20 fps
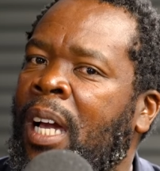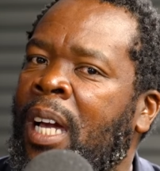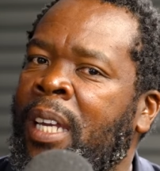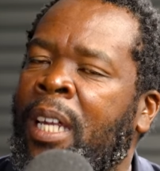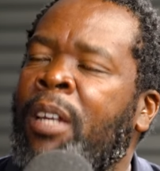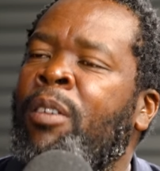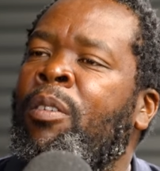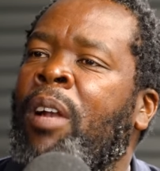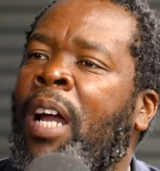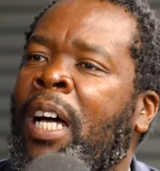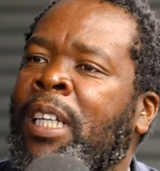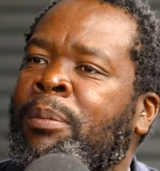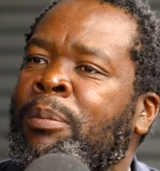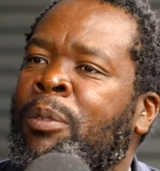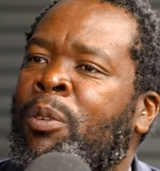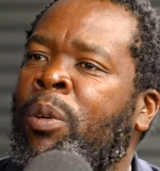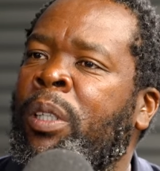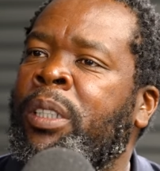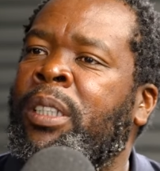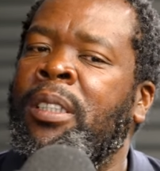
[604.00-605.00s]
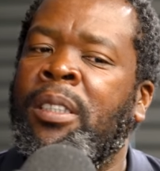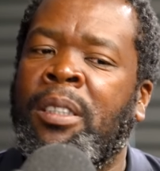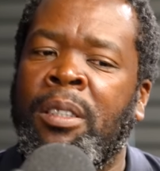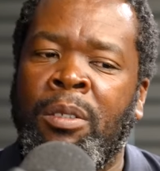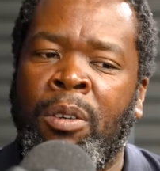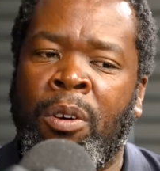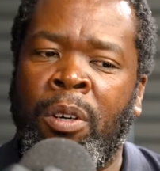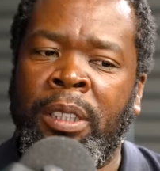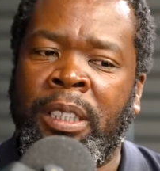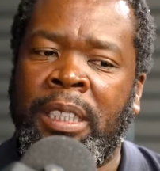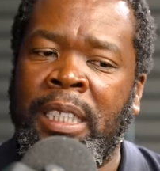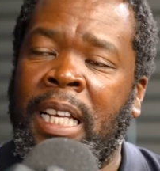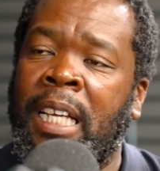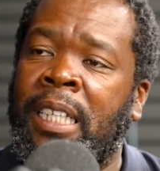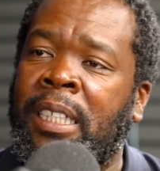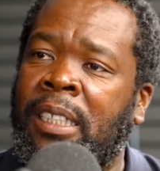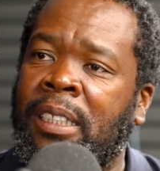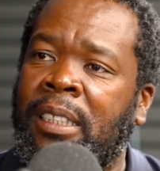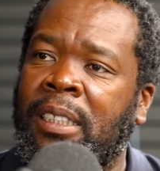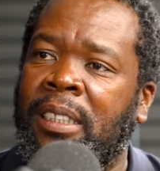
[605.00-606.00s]
And then he'll ask me a question. Did you consider
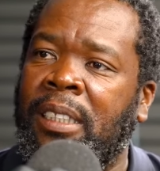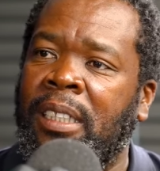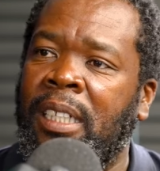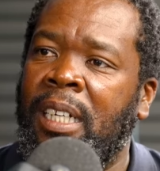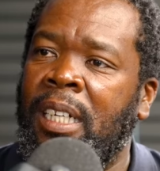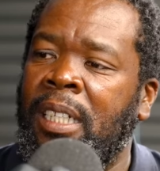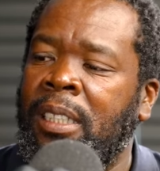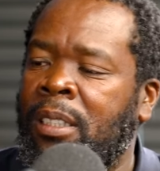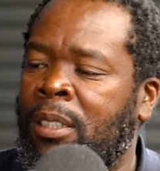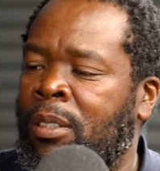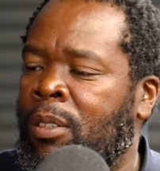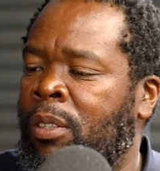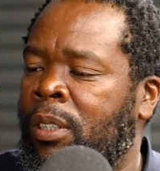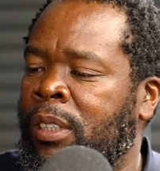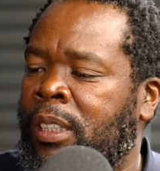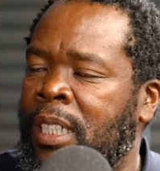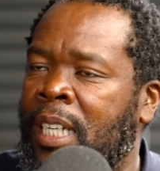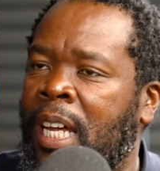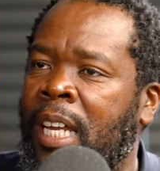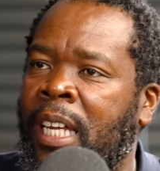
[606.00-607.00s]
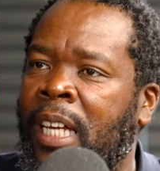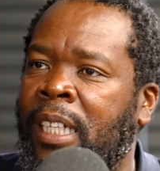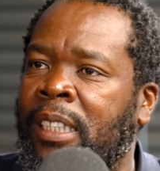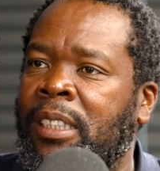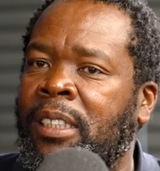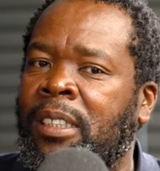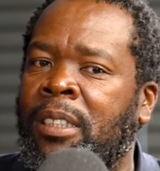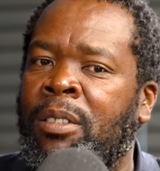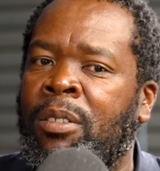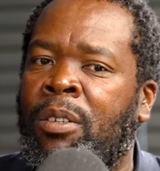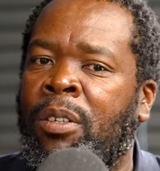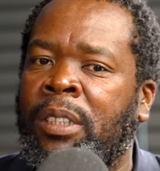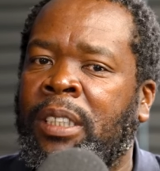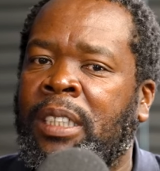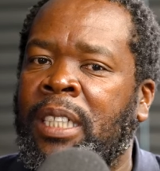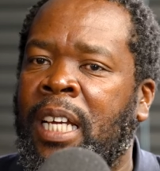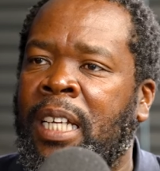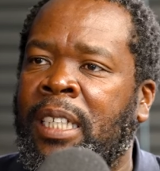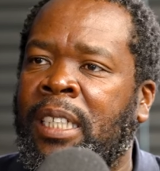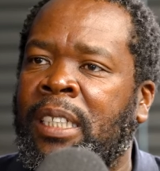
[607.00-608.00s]
this? Did you consider that? Did you
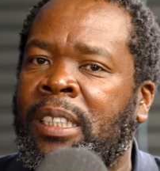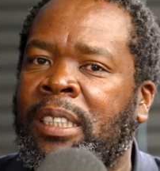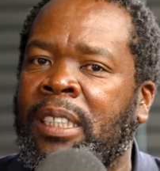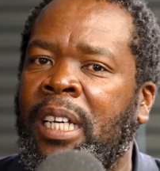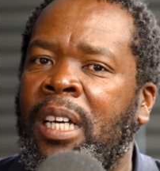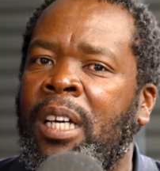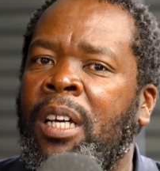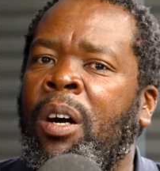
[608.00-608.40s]
consider this?